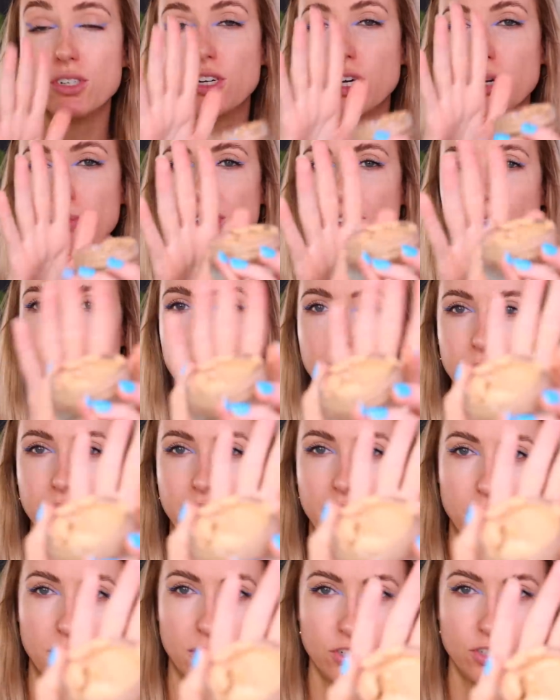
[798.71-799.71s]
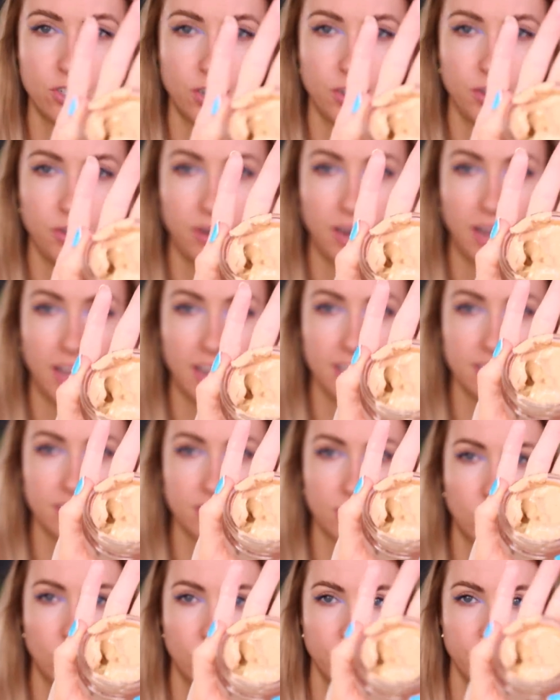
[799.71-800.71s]
in terms of the formula, I want to show you
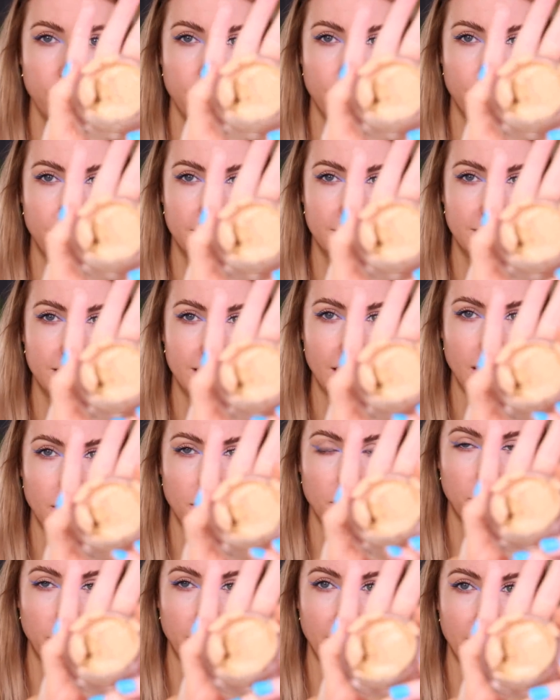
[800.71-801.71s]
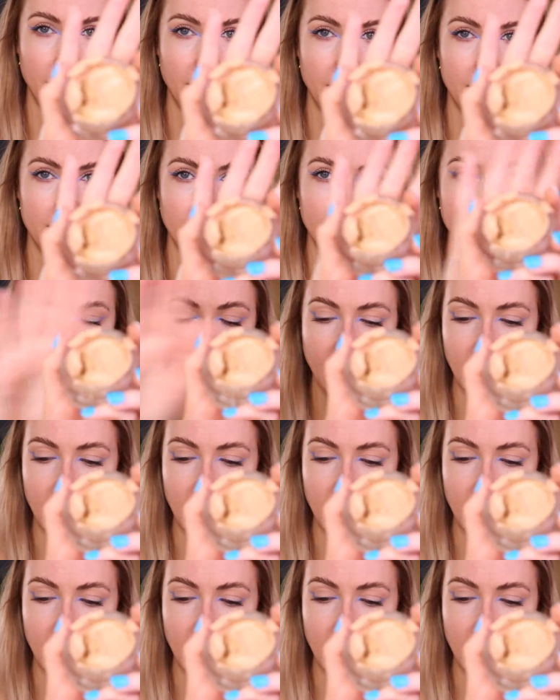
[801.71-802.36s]
guys. Hopefully you can see, but it does